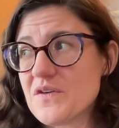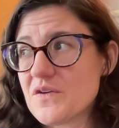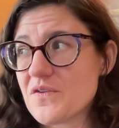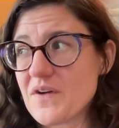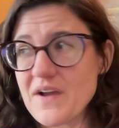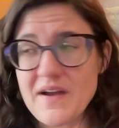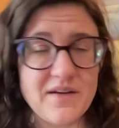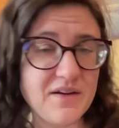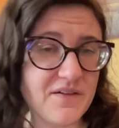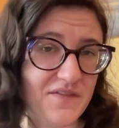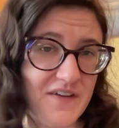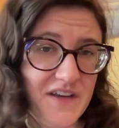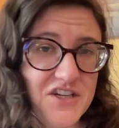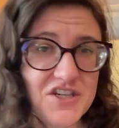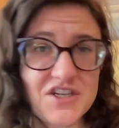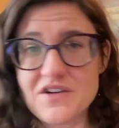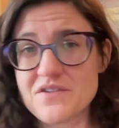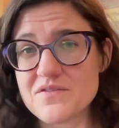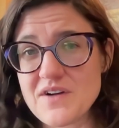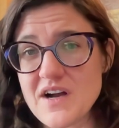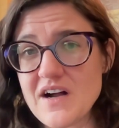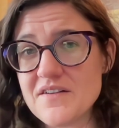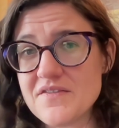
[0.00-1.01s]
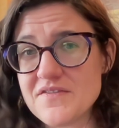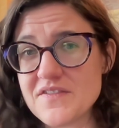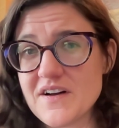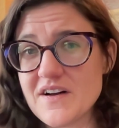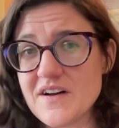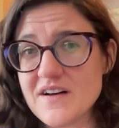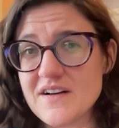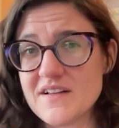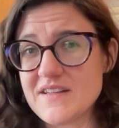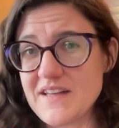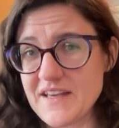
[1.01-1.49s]
ground invasion in
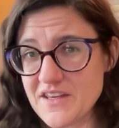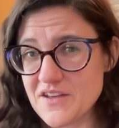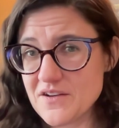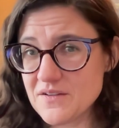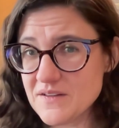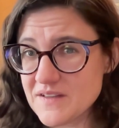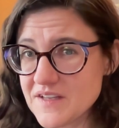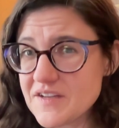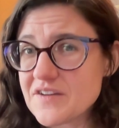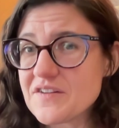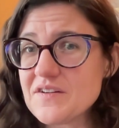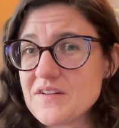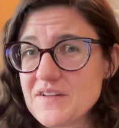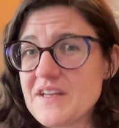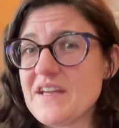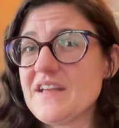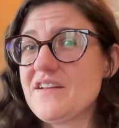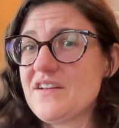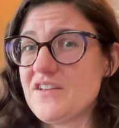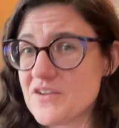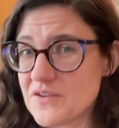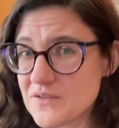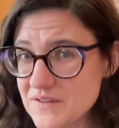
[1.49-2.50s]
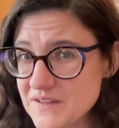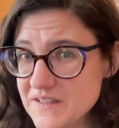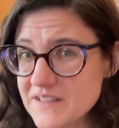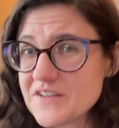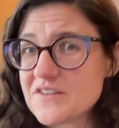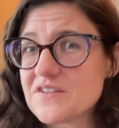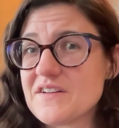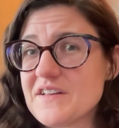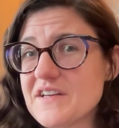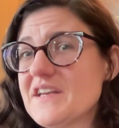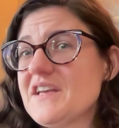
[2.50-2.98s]
Rafah, like you're
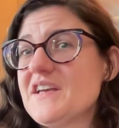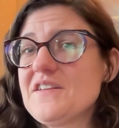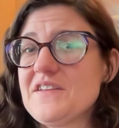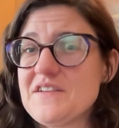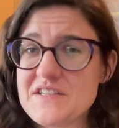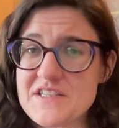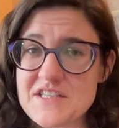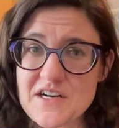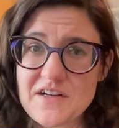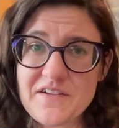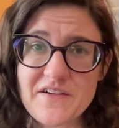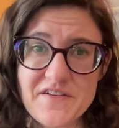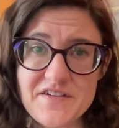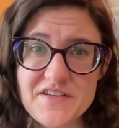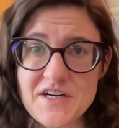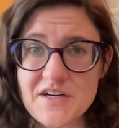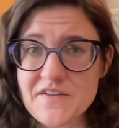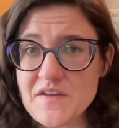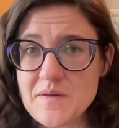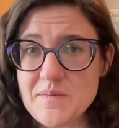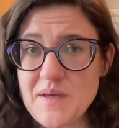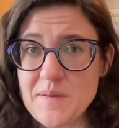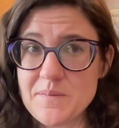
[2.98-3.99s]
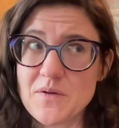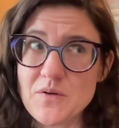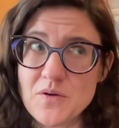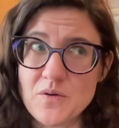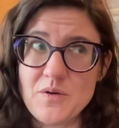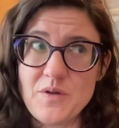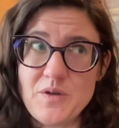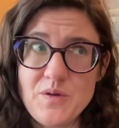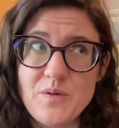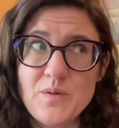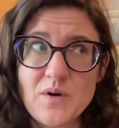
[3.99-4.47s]
literally killing starving people who
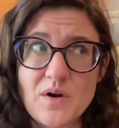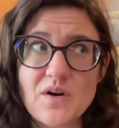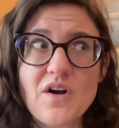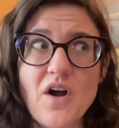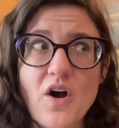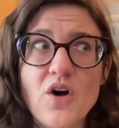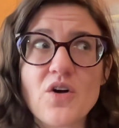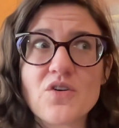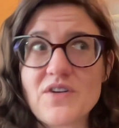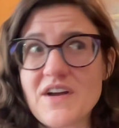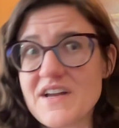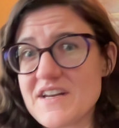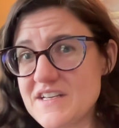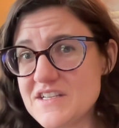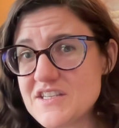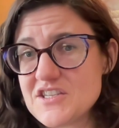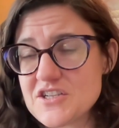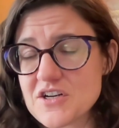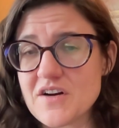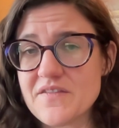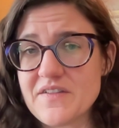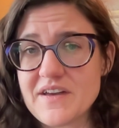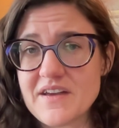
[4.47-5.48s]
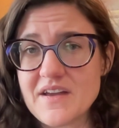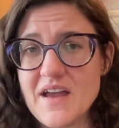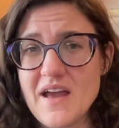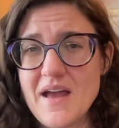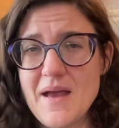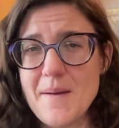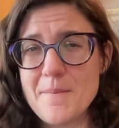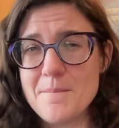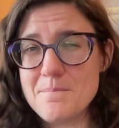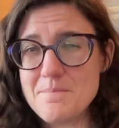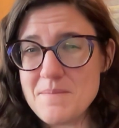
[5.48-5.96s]
you are already starving.
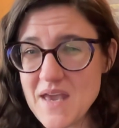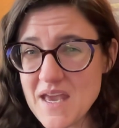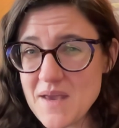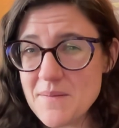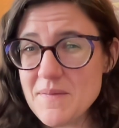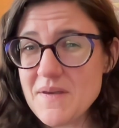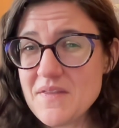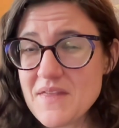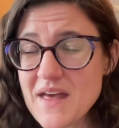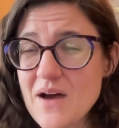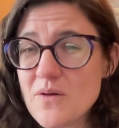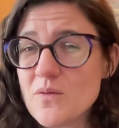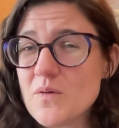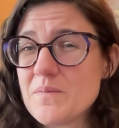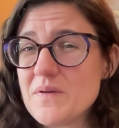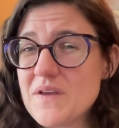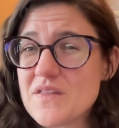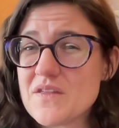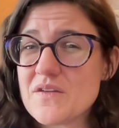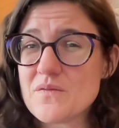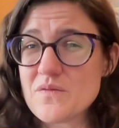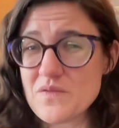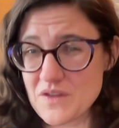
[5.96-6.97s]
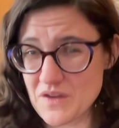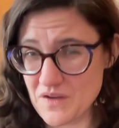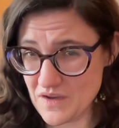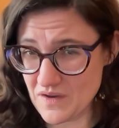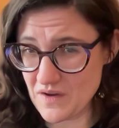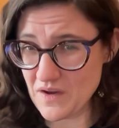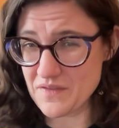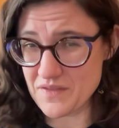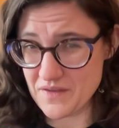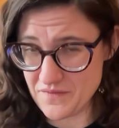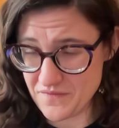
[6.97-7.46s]
Maybe that will be
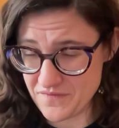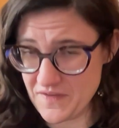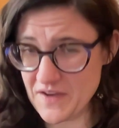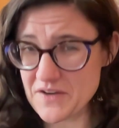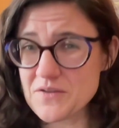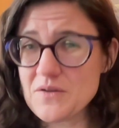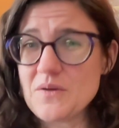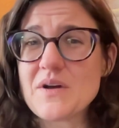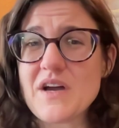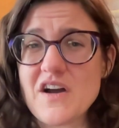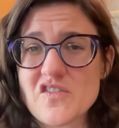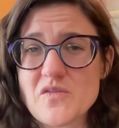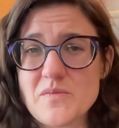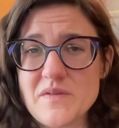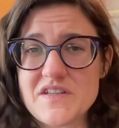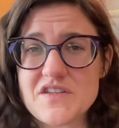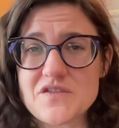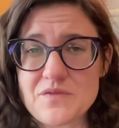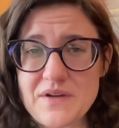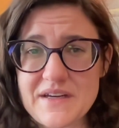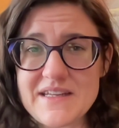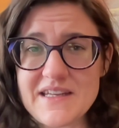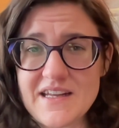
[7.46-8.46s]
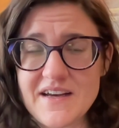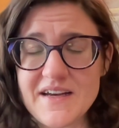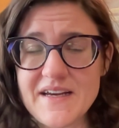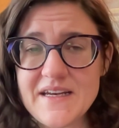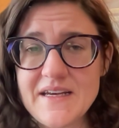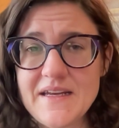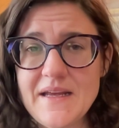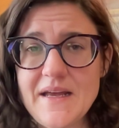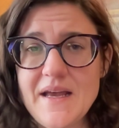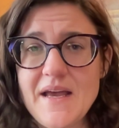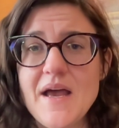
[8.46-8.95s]
the federal government's red
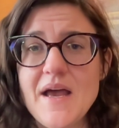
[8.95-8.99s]
line.